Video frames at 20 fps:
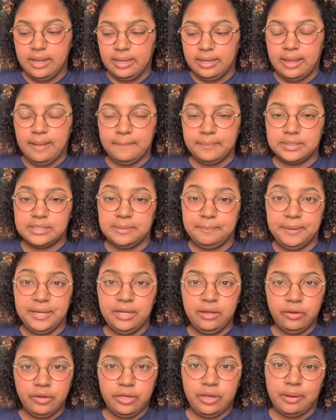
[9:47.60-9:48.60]
depending
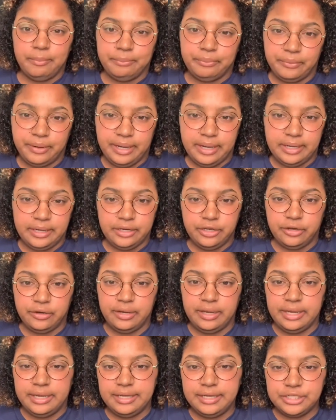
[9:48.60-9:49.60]
on your brand and your
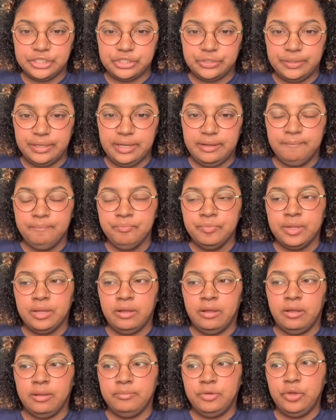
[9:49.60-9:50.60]
industry,
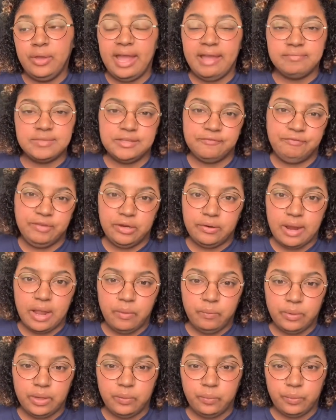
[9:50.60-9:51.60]
you have to figure out
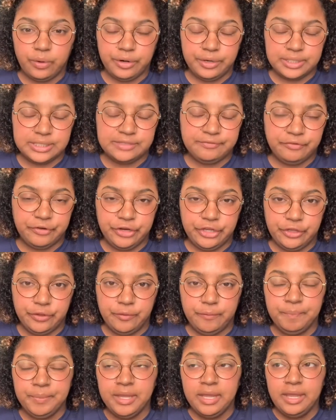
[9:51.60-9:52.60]
what works for you.
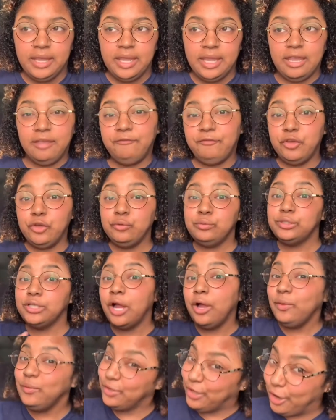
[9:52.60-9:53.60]
If you
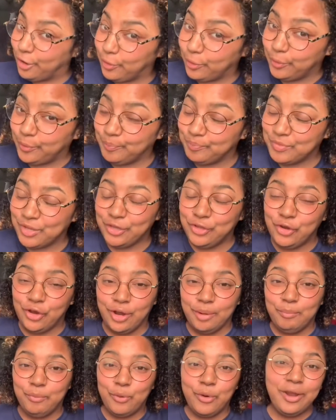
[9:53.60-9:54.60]
don't know, you're
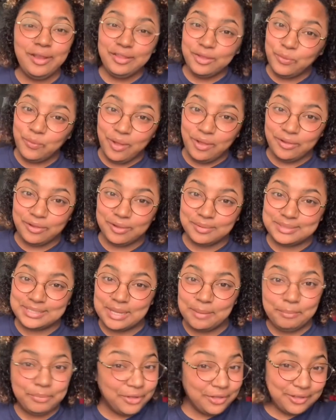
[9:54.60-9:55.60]
more than welcome to
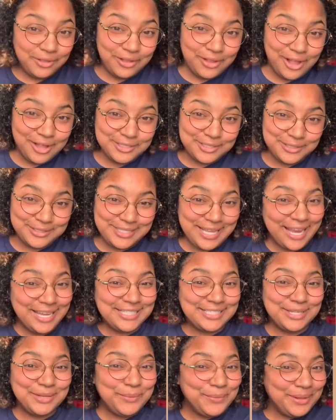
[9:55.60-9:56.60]
book a
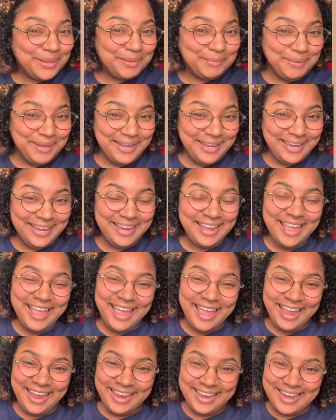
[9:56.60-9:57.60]
consultation with me,
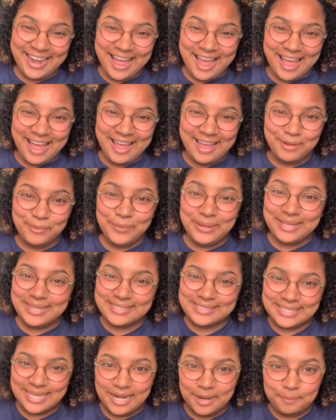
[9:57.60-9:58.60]
and we can
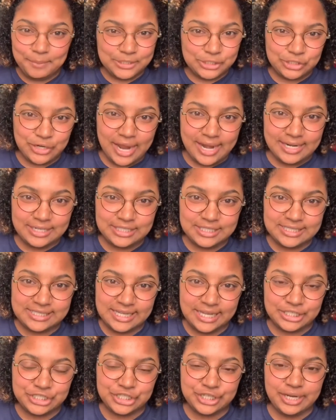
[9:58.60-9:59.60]
set up a strategy
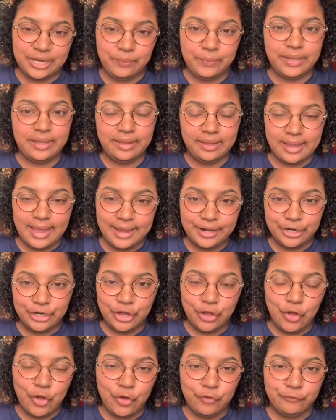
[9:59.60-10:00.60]
session and we can kind of go
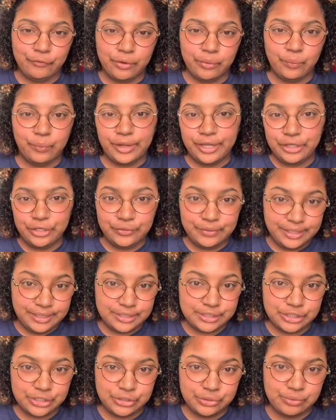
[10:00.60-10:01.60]
over what you need
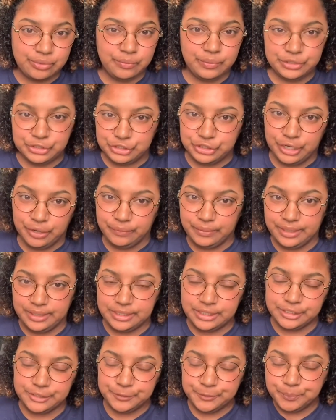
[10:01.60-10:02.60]
to do and what you don't need to
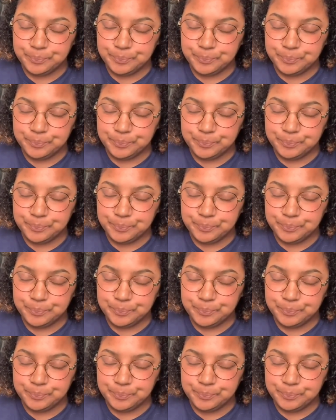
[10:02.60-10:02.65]
do.